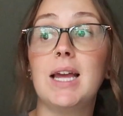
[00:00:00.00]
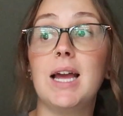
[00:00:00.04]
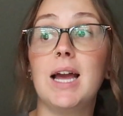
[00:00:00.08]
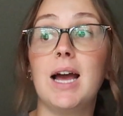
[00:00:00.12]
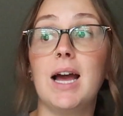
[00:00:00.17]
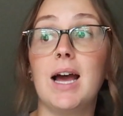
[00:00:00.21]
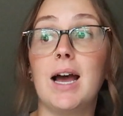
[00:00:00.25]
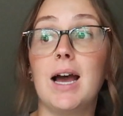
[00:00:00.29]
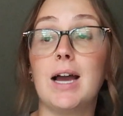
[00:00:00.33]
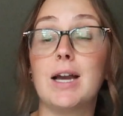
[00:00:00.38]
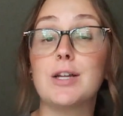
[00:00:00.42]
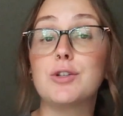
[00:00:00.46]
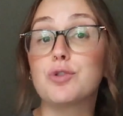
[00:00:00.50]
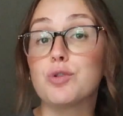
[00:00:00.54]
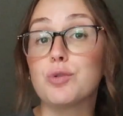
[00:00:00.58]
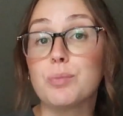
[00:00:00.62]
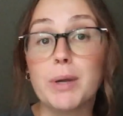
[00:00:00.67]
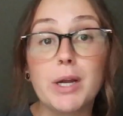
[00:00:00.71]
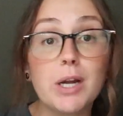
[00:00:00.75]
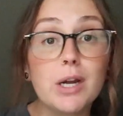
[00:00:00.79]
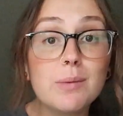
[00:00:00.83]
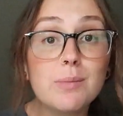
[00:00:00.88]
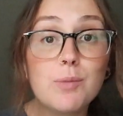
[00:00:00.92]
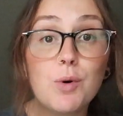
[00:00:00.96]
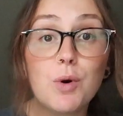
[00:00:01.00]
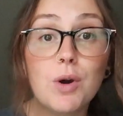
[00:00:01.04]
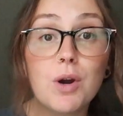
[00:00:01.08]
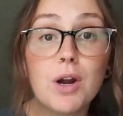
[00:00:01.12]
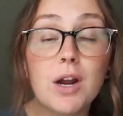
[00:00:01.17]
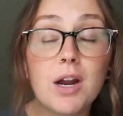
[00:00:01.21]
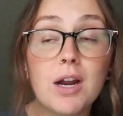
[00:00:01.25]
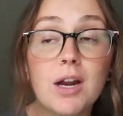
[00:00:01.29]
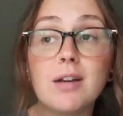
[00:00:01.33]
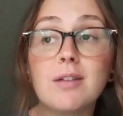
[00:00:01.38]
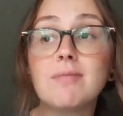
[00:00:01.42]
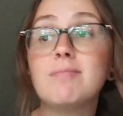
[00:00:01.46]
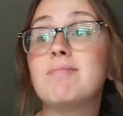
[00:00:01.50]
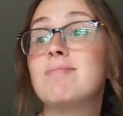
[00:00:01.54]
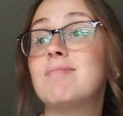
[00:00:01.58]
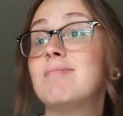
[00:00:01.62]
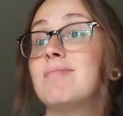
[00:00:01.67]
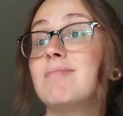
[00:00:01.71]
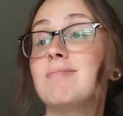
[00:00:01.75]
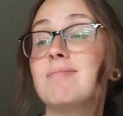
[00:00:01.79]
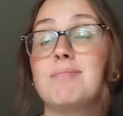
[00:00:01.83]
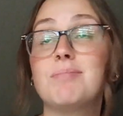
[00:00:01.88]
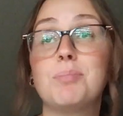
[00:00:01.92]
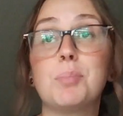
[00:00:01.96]
Uh, Drew Barrymore,
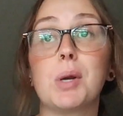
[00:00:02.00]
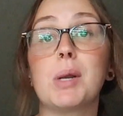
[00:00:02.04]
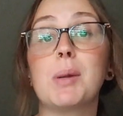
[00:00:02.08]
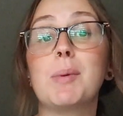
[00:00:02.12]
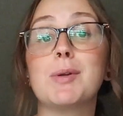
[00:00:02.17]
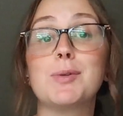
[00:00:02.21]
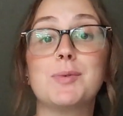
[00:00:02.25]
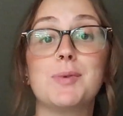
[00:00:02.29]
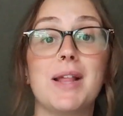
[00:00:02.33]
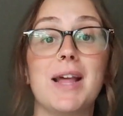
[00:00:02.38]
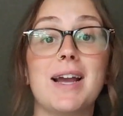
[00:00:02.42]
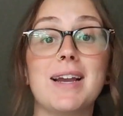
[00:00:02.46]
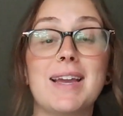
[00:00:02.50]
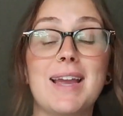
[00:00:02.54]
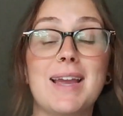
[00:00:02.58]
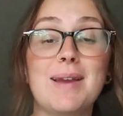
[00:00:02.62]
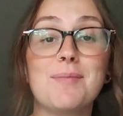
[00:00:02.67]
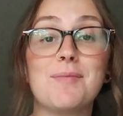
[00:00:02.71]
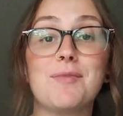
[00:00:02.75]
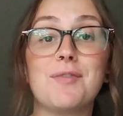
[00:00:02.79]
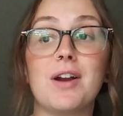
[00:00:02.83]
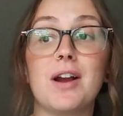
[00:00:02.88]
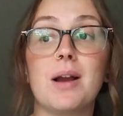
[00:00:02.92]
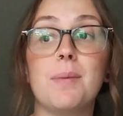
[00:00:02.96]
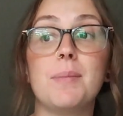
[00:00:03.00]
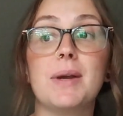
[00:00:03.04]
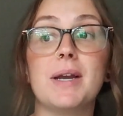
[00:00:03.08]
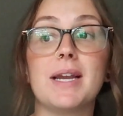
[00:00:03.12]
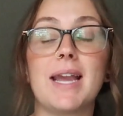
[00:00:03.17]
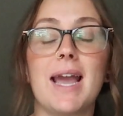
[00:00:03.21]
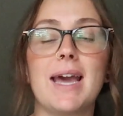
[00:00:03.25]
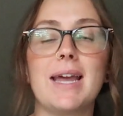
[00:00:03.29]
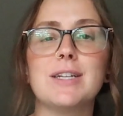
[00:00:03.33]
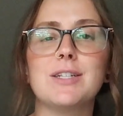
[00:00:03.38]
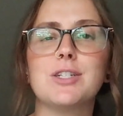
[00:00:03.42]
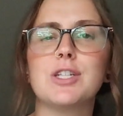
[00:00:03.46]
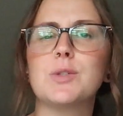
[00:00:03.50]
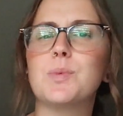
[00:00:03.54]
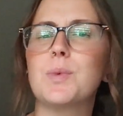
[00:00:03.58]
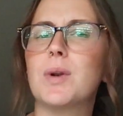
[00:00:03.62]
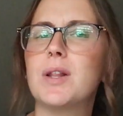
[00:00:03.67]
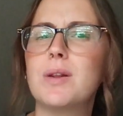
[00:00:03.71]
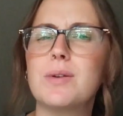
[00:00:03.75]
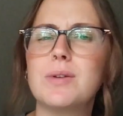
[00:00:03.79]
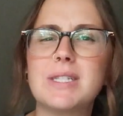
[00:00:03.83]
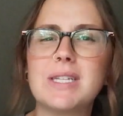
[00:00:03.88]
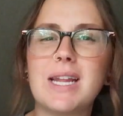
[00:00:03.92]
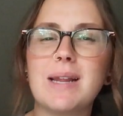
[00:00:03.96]
pretty much where that came from. Again, it's just one
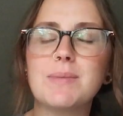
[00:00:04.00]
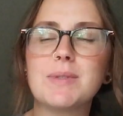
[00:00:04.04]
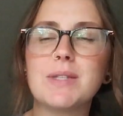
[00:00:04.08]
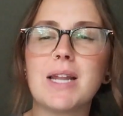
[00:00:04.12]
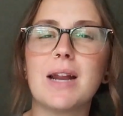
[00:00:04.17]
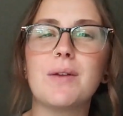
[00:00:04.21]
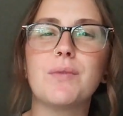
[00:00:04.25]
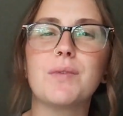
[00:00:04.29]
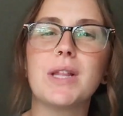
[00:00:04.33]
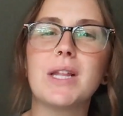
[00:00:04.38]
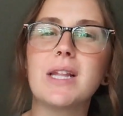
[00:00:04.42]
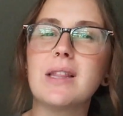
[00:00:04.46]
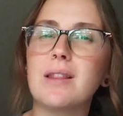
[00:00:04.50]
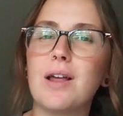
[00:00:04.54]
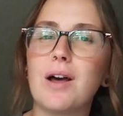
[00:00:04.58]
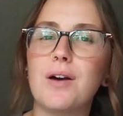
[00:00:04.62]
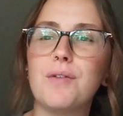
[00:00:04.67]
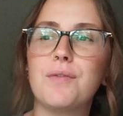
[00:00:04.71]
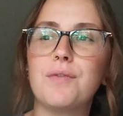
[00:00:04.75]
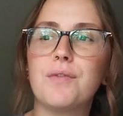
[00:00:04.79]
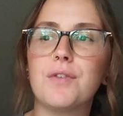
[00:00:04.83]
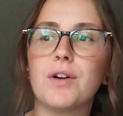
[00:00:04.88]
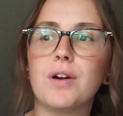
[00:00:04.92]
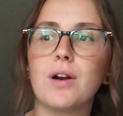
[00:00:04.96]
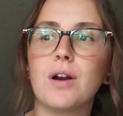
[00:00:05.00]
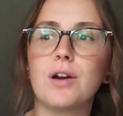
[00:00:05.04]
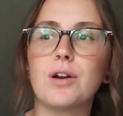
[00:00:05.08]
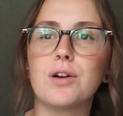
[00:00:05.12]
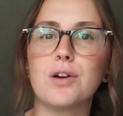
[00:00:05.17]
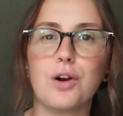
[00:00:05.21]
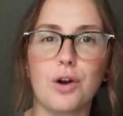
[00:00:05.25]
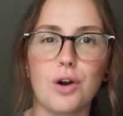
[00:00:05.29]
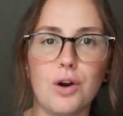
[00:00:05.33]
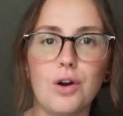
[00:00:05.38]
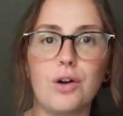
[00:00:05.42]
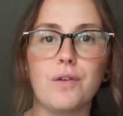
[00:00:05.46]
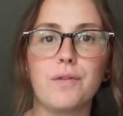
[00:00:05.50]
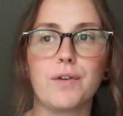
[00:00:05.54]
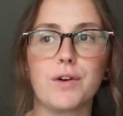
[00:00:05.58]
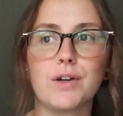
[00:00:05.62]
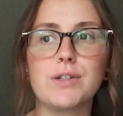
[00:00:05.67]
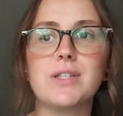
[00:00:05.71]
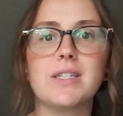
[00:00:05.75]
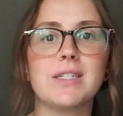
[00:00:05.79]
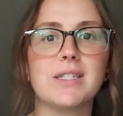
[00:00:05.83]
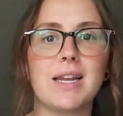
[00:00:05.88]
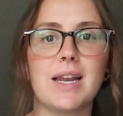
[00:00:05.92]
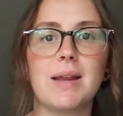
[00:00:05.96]
of those names that I really love for a girl
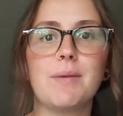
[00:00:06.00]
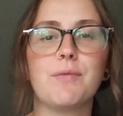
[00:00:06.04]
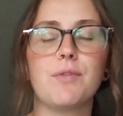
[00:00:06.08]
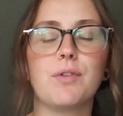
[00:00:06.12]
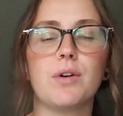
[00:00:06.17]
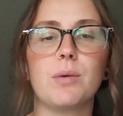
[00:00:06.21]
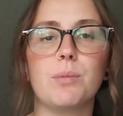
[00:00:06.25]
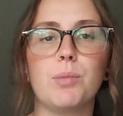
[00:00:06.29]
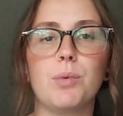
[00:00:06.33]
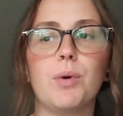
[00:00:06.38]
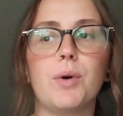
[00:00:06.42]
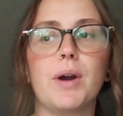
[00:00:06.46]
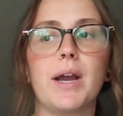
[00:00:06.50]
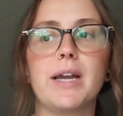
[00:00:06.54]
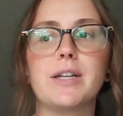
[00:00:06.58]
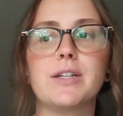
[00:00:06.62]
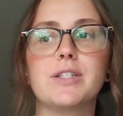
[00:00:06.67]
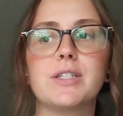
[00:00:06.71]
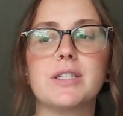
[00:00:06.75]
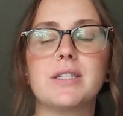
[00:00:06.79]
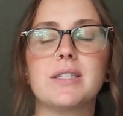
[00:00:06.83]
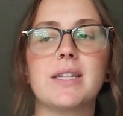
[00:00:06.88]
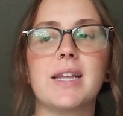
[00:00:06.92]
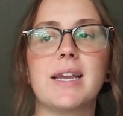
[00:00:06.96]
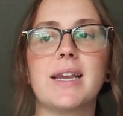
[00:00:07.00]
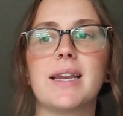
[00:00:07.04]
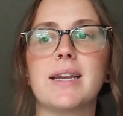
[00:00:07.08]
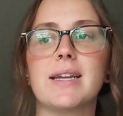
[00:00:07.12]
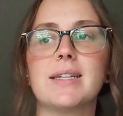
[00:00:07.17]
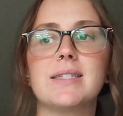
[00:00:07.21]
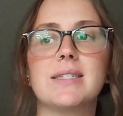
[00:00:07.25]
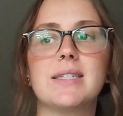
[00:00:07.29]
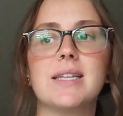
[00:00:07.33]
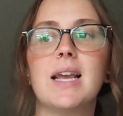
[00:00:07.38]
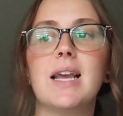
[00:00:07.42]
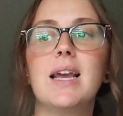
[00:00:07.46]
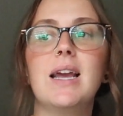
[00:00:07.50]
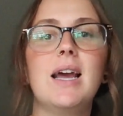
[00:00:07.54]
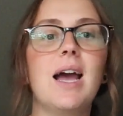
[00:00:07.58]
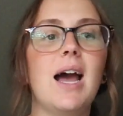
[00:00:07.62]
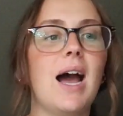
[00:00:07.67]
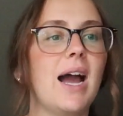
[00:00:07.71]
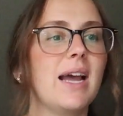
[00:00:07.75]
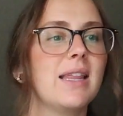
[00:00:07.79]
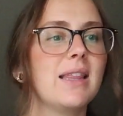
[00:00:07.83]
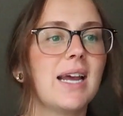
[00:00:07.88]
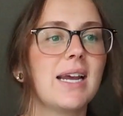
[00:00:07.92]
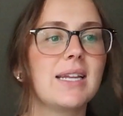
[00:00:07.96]
versus a name for a boy. I just think it's,
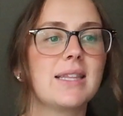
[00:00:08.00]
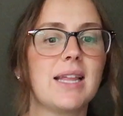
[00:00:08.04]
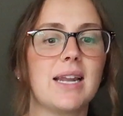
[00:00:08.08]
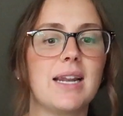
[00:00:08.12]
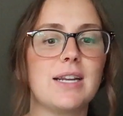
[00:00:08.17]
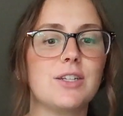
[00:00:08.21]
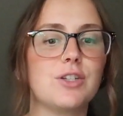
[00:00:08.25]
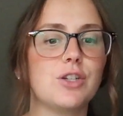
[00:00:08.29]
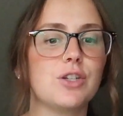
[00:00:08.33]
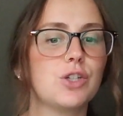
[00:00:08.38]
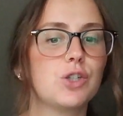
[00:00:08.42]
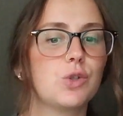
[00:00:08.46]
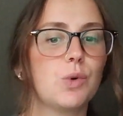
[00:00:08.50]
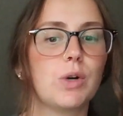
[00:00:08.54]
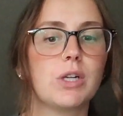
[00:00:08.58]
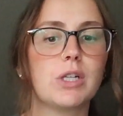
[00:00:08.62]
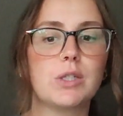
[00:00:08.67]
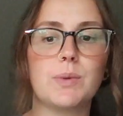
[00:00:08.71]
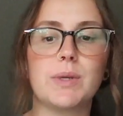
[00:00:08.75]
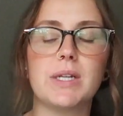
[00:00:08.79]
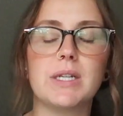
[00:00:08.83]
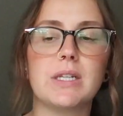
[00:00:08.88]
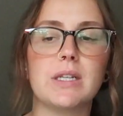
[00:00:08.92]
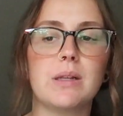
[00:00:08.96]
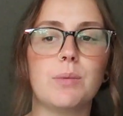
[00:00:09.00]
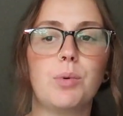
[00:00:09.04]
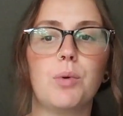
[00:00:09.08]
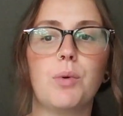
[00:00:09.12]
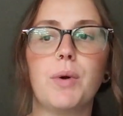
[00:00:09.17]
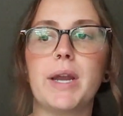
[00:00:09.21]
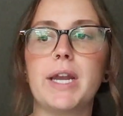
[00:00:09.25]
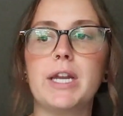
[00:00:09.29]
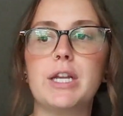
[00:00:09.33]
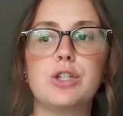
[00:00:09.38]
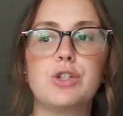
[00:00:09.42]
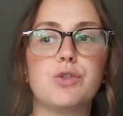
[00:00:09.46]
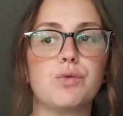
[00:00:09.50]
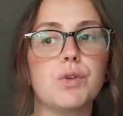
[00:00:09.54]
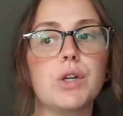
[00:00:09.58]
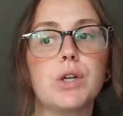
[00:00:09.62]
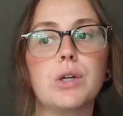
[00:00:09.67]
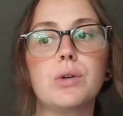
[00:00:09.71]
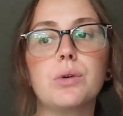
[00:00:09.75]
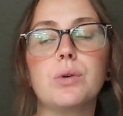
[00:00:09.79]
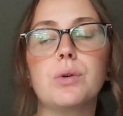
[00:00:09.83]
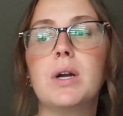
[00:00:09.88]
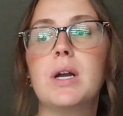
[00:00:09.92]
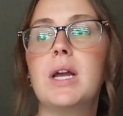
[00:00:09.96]
I like that it's just short, sweet, to the point.
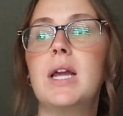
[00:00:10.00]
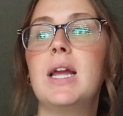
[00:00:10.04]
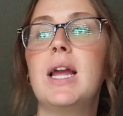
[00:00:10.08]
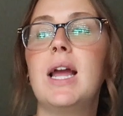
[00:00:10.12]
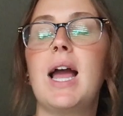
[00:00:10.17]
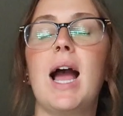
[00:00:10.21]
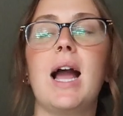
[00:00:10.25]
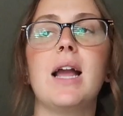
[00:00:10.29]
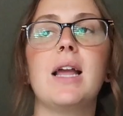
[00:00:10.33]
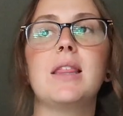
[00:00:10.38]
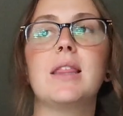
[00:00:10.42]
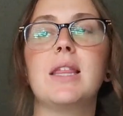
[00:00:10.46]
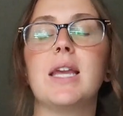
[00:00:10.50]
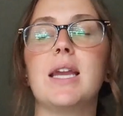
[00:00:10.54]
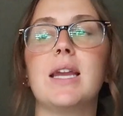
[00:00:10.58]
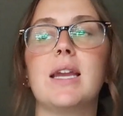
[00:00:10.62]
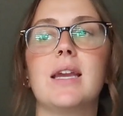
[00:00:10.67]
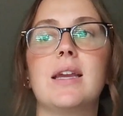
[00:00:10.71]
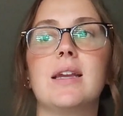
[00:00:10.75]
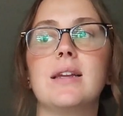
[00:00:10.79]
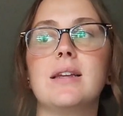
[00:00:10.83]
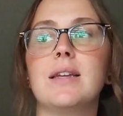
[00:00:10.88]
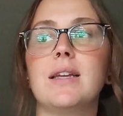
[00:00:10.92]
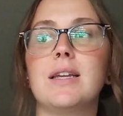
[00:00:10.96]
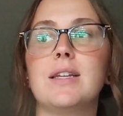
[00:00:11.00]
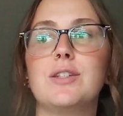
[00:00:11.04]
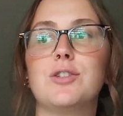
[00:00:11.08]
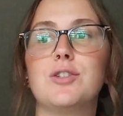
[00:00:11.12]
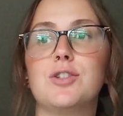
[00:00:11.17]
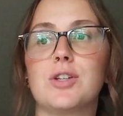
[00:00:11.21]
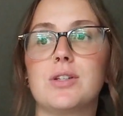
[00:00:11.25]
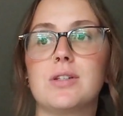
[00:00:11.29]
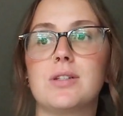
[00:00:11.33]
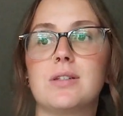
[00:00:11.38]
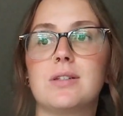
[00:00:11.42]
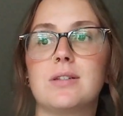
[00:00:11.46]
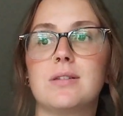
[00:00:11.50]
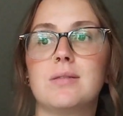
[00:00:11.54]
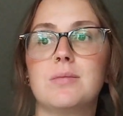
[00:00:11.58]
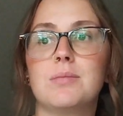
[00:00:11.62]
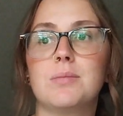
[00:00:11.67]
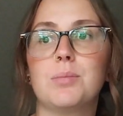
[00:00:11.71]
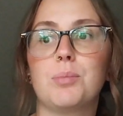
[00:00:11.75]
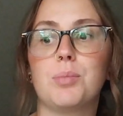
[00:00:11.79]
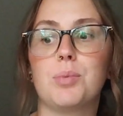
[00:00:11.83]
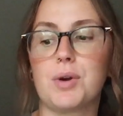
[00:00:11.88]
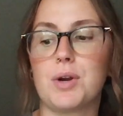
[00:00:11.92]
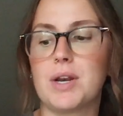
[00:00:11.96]
Drew, I think, is just
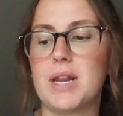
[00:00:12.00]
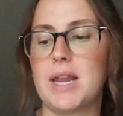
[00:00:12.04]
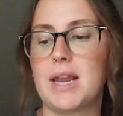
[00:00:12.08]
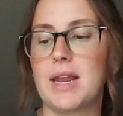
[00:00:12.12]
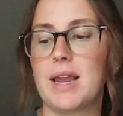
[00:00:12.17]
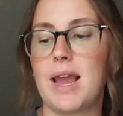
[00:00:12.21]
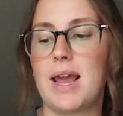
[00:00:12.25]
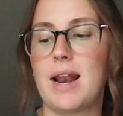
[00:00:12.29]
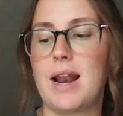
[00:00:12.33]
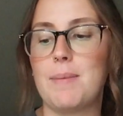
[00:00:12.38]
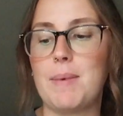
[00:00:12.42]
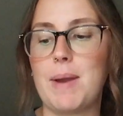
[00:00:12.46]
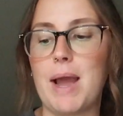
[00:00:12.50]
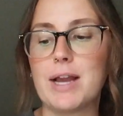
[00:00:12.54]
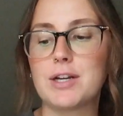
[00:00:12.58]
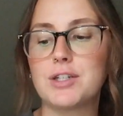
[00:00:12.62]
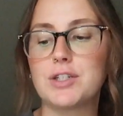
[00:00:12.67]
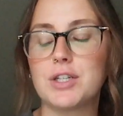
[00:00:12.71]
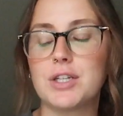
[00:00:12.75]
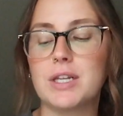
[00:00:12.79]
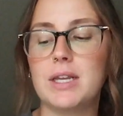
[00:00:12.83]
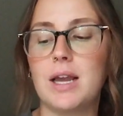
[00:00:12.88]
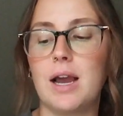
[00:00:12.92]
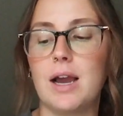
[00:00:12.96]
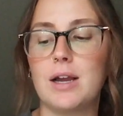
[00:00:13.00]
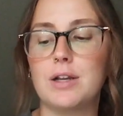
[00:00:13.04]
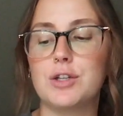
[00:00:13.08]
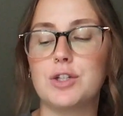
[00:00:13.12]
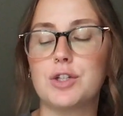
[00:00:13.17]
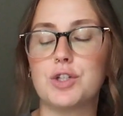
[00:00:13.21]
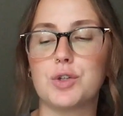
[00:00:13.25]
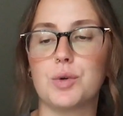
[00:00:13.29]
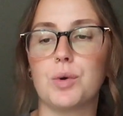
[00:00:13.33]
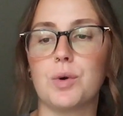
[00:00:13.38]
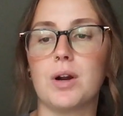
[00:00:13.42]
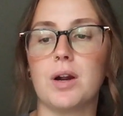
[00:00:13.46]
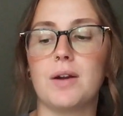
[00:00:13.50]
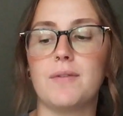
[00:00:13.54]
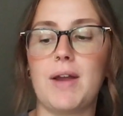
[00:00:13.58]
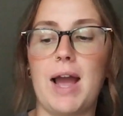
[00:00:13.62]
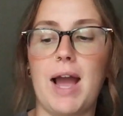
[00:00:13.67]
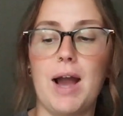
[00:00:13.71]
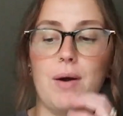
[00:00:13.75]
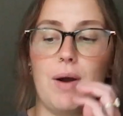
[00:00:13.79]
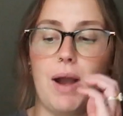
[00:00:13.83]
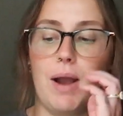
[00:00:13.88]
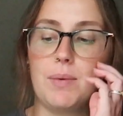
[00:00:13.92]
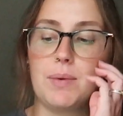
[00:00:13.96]
pretty. And I'm actually unsure of
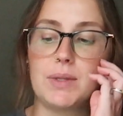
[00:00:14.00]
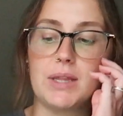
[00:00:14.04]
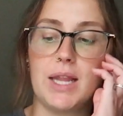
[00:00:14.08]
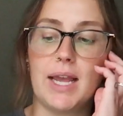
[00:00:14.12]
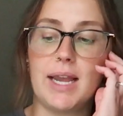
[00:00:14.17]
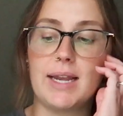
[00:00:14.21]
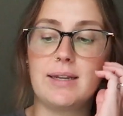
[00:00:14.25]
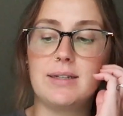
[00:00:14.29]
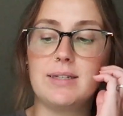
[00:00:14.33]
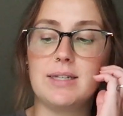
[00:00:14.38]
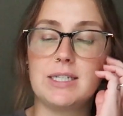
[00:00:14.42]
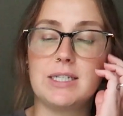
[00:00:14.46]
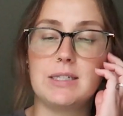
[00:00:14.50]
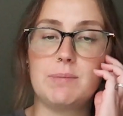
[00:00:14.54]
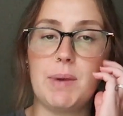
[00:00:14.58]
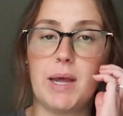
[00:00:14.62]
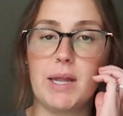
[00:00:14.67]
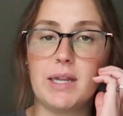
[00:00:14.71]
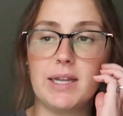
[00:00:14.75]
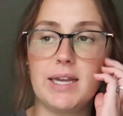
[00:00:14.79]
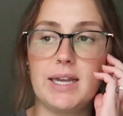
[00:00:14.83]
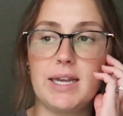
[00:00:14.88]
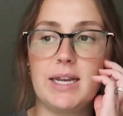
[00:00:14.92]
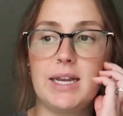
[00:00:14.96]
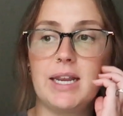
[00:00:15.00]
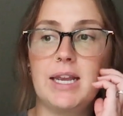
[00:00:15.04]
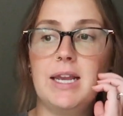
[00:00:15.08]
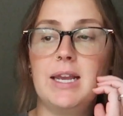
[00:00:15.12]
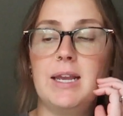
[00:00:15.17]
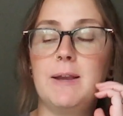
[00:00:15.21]
how I would like to spell it.